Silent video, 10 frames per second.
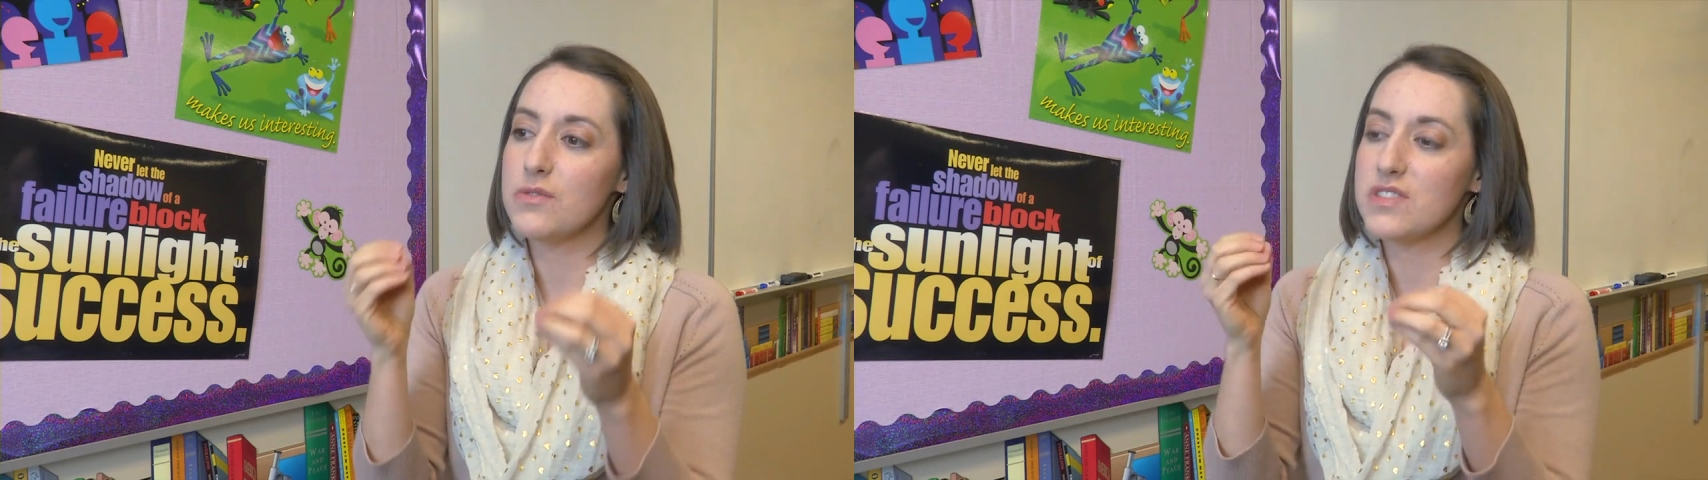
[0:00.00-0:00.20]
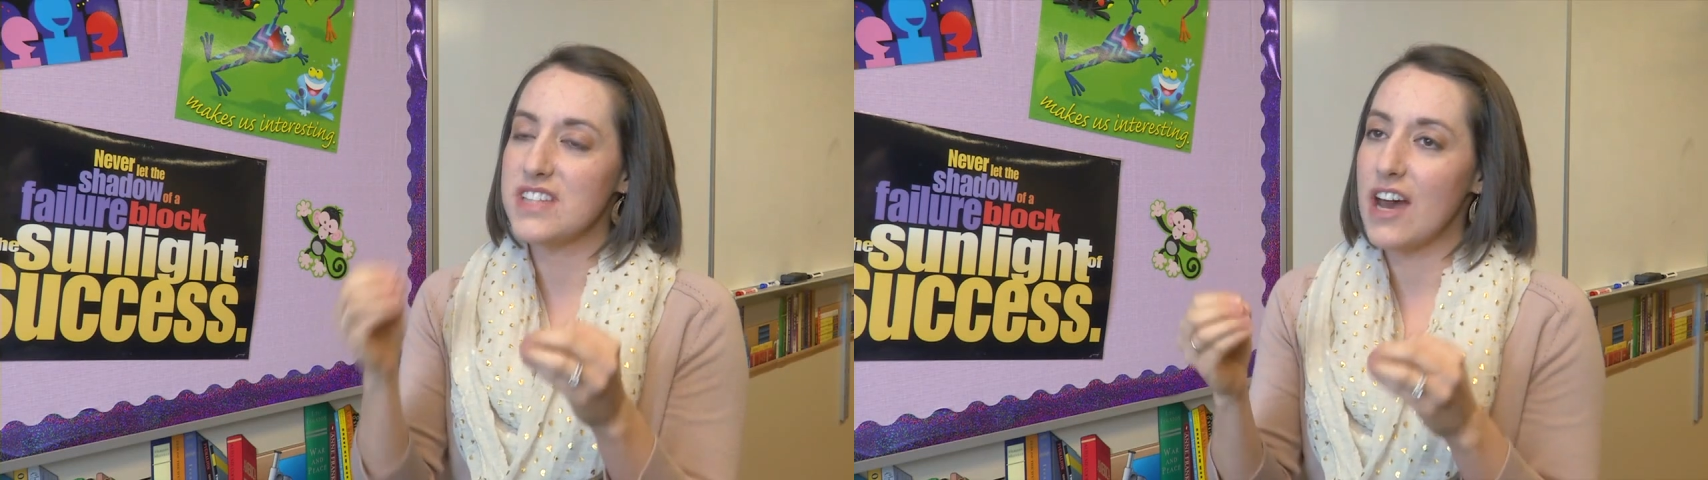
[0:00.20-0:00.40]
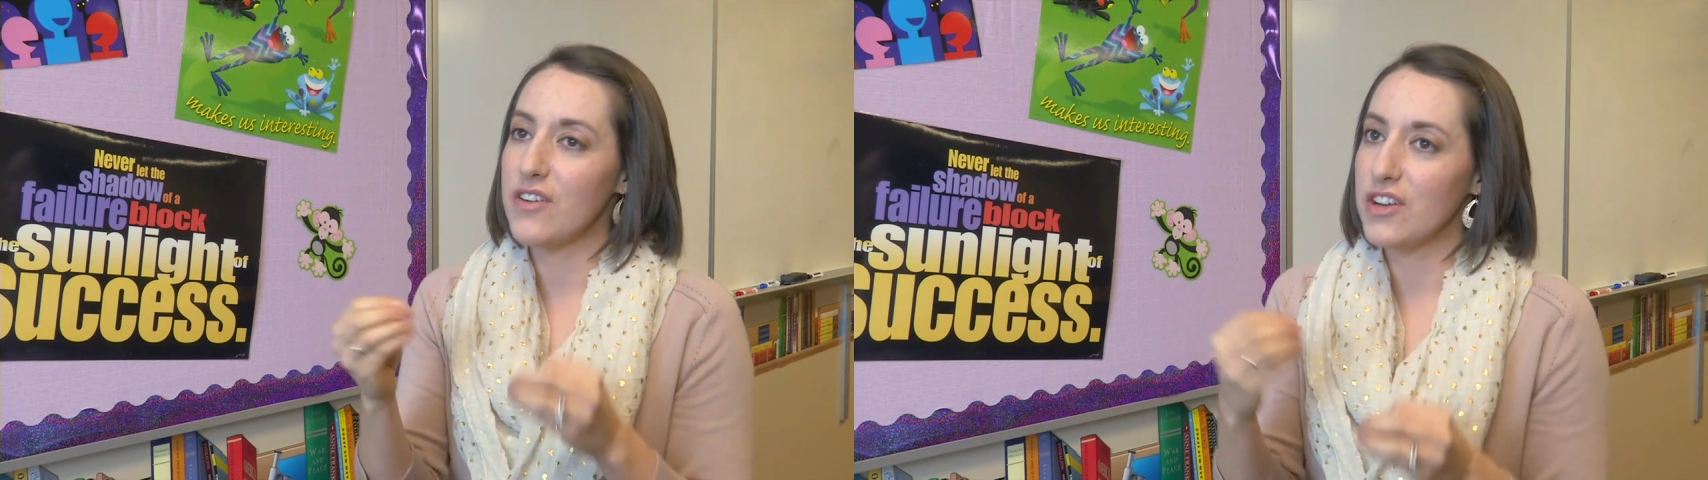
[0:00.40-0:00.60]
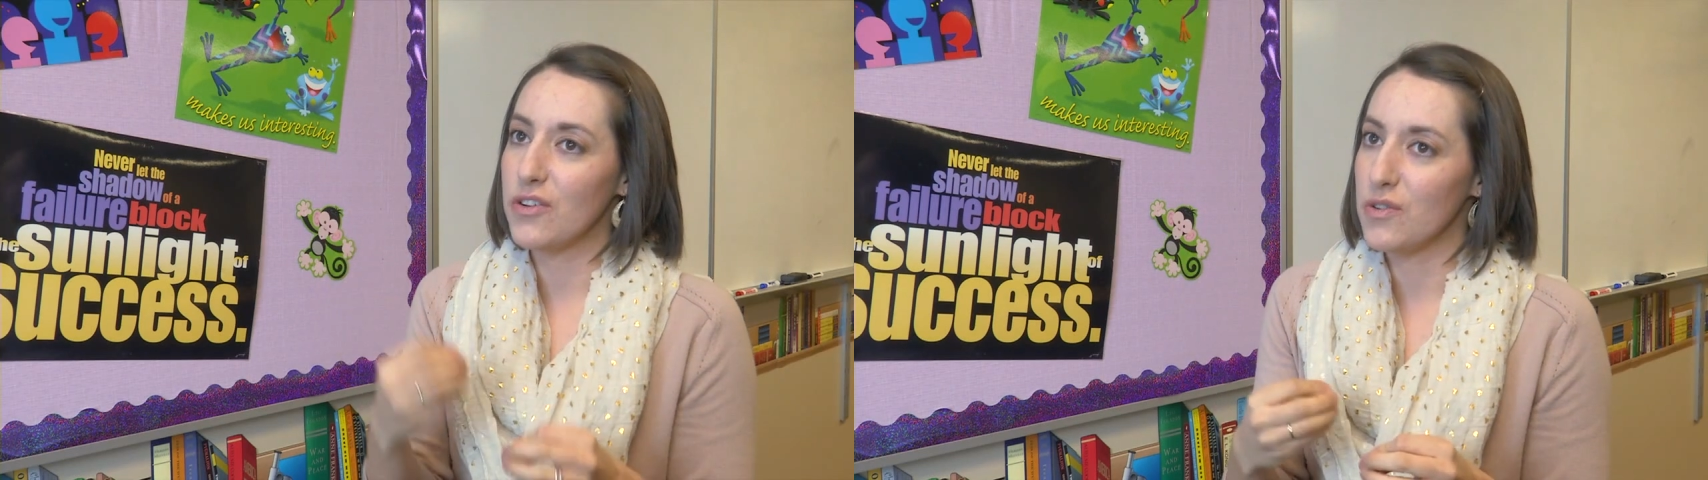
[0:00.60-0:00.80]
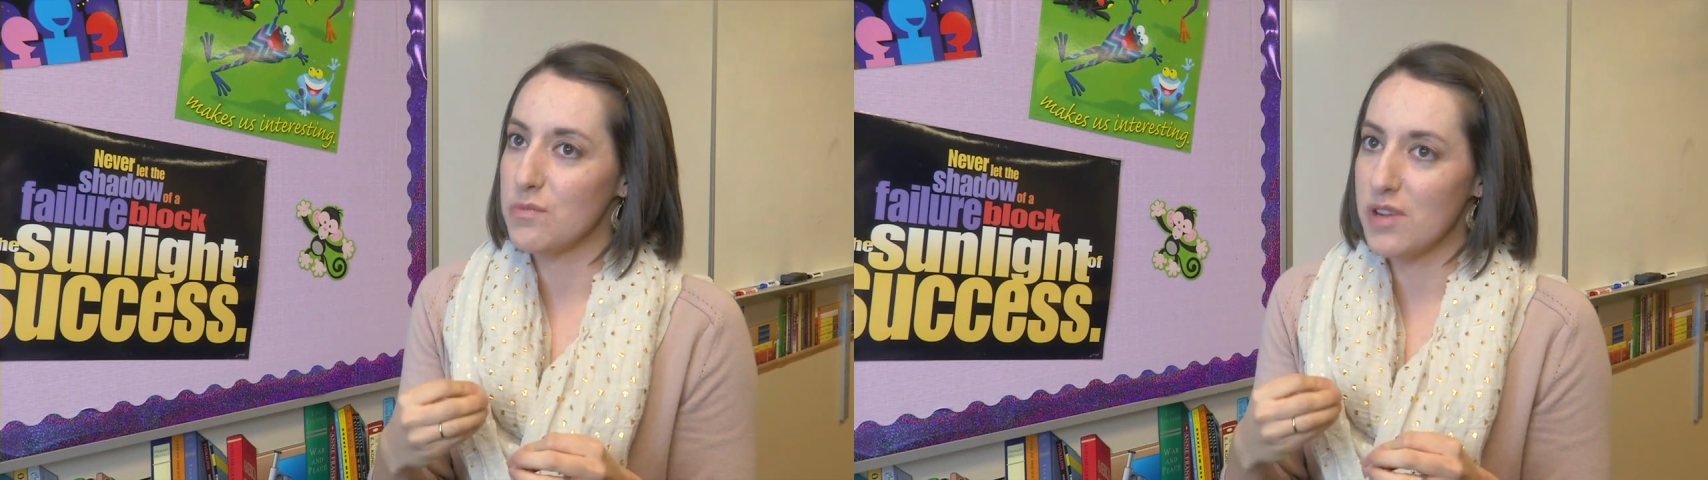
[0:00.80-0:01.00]
was doubting
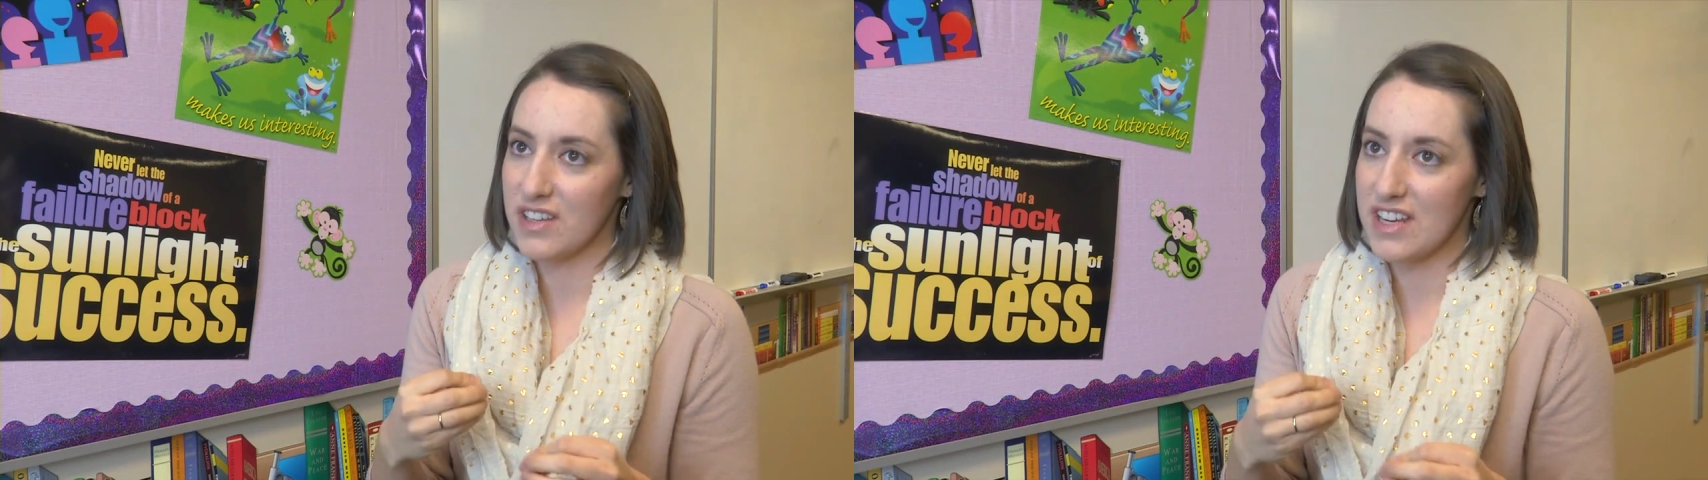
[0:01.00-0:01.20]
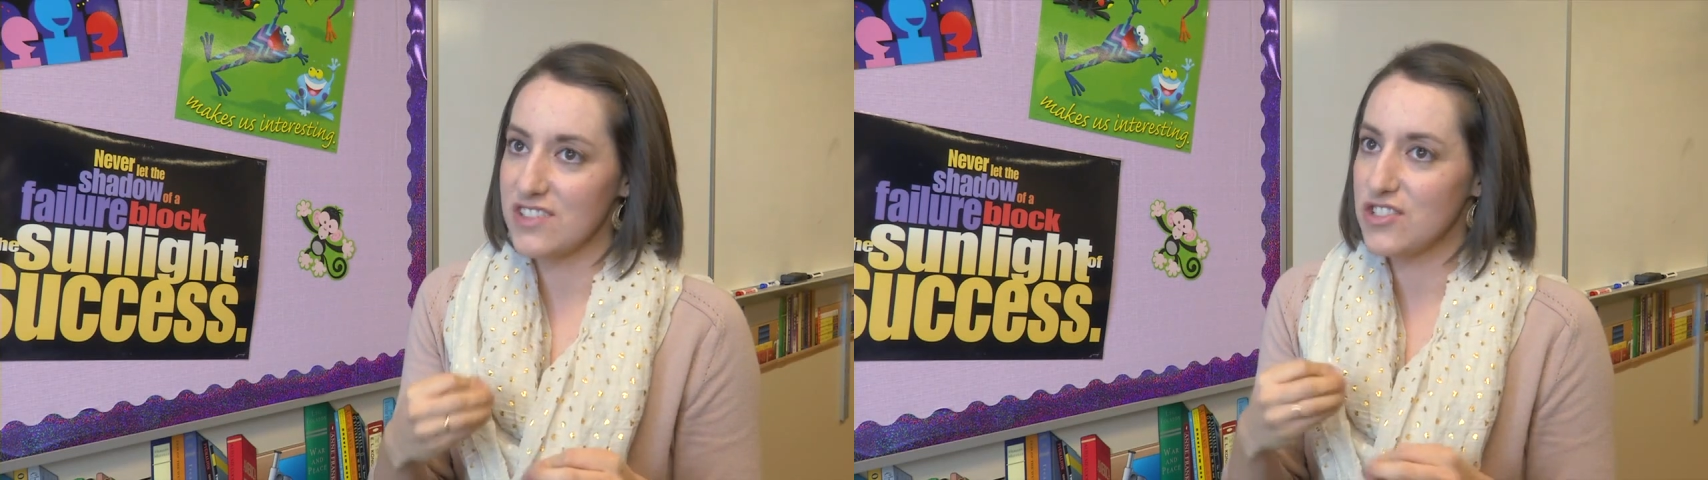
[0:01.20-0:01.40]
her own abilities.